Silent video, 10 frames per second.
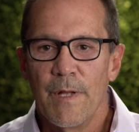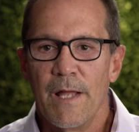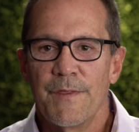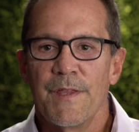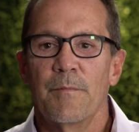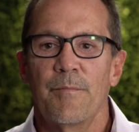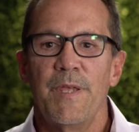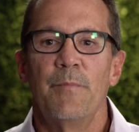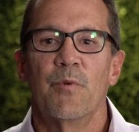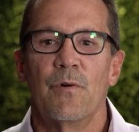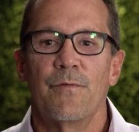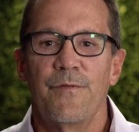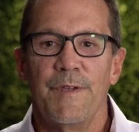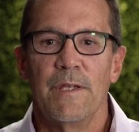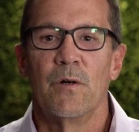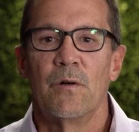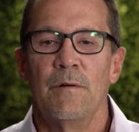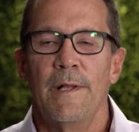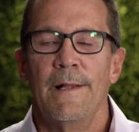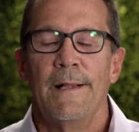I think people
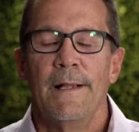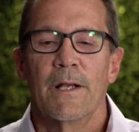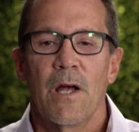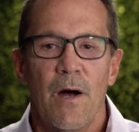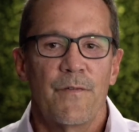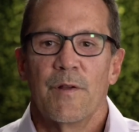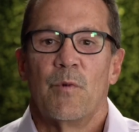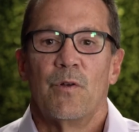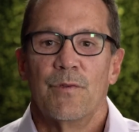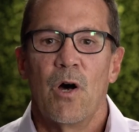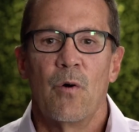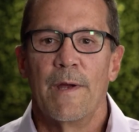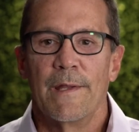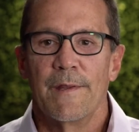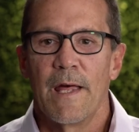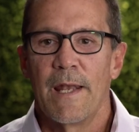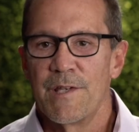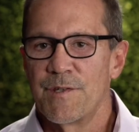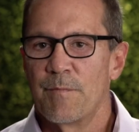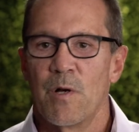feel comfortable knowing that,
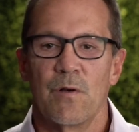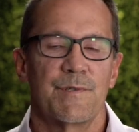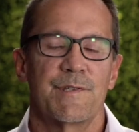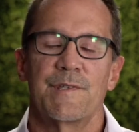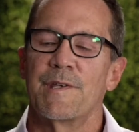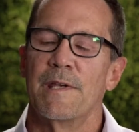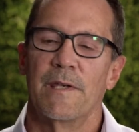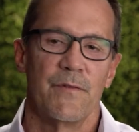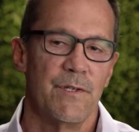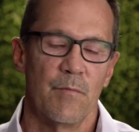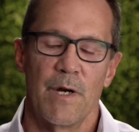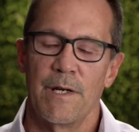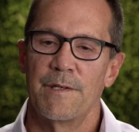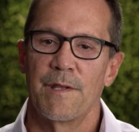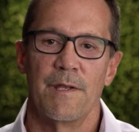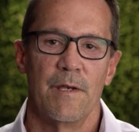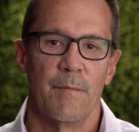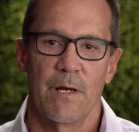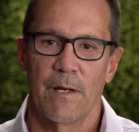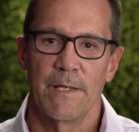as opposed to, say, giving your money to the
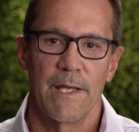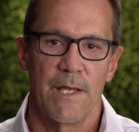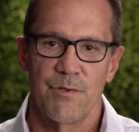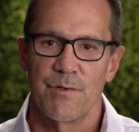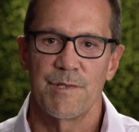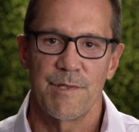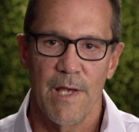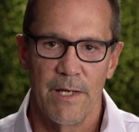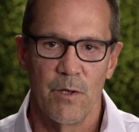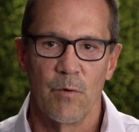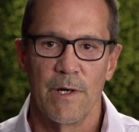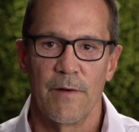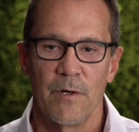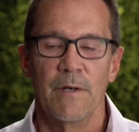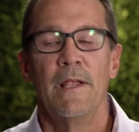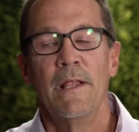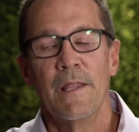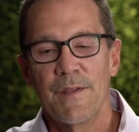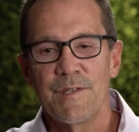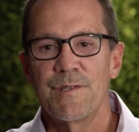American Cancer Society or whatever,
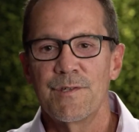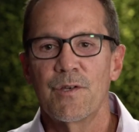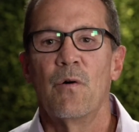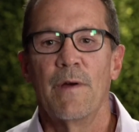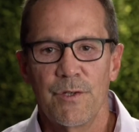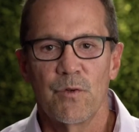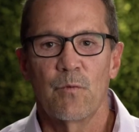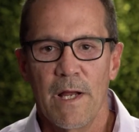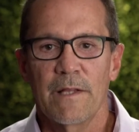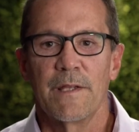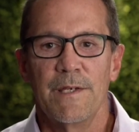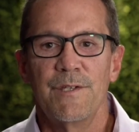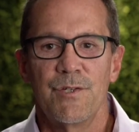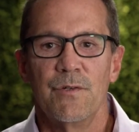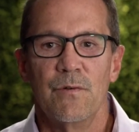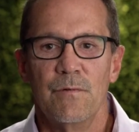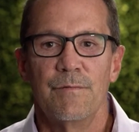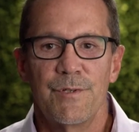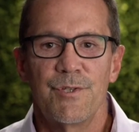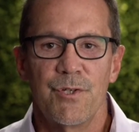this is going directly
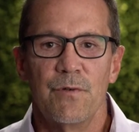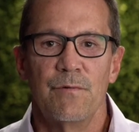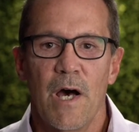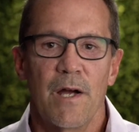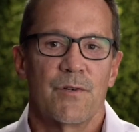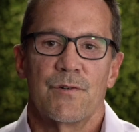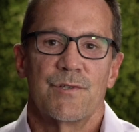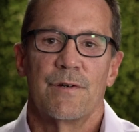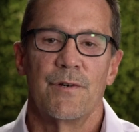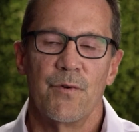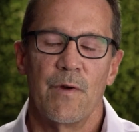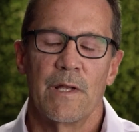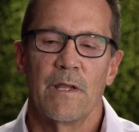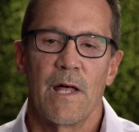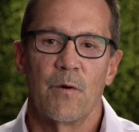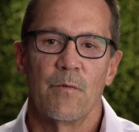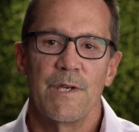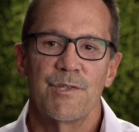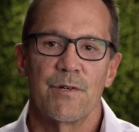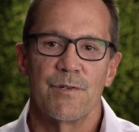to two doctors that are doing a lot of
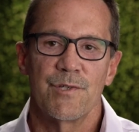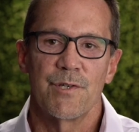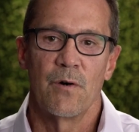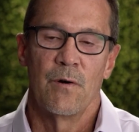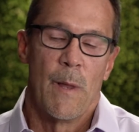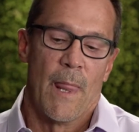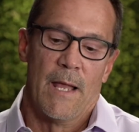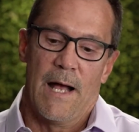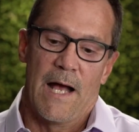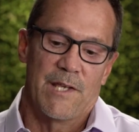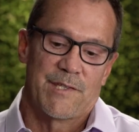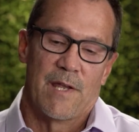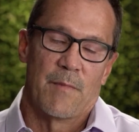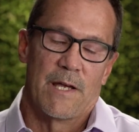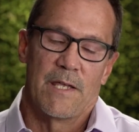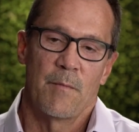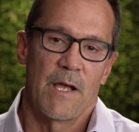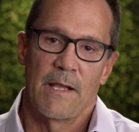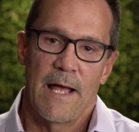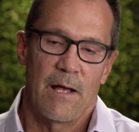research. So I send my
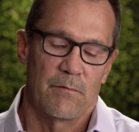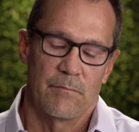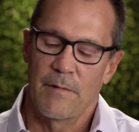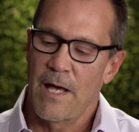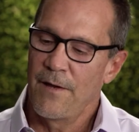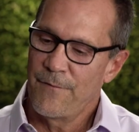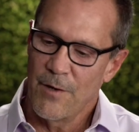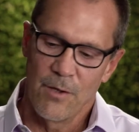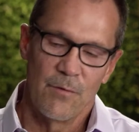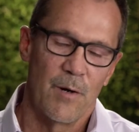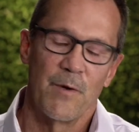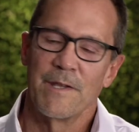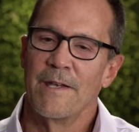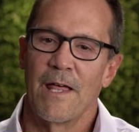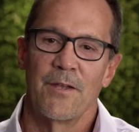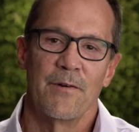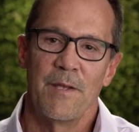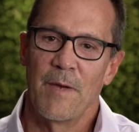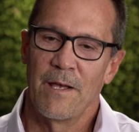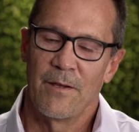email out, I follow up with another
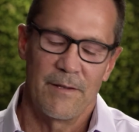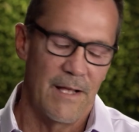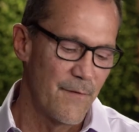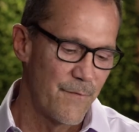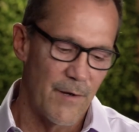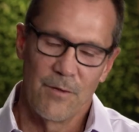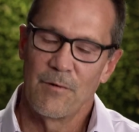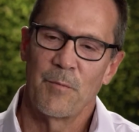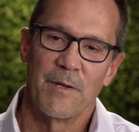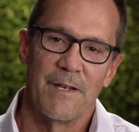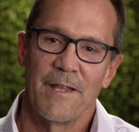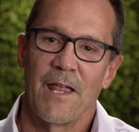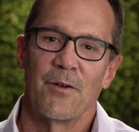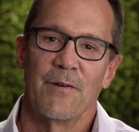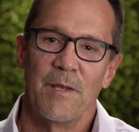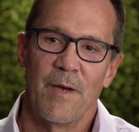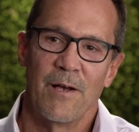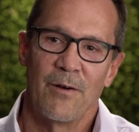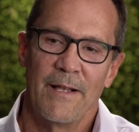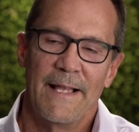email, I follow up with another
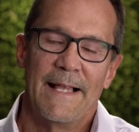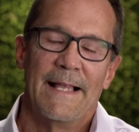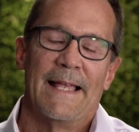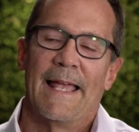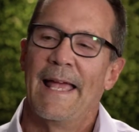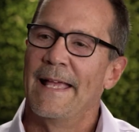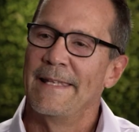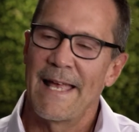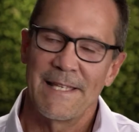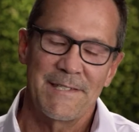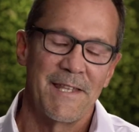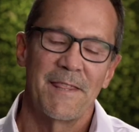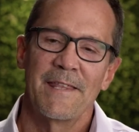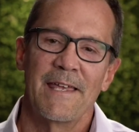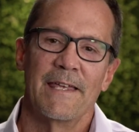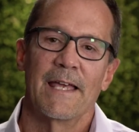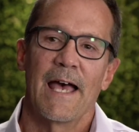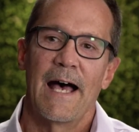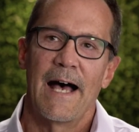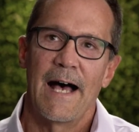email. And that's the thing.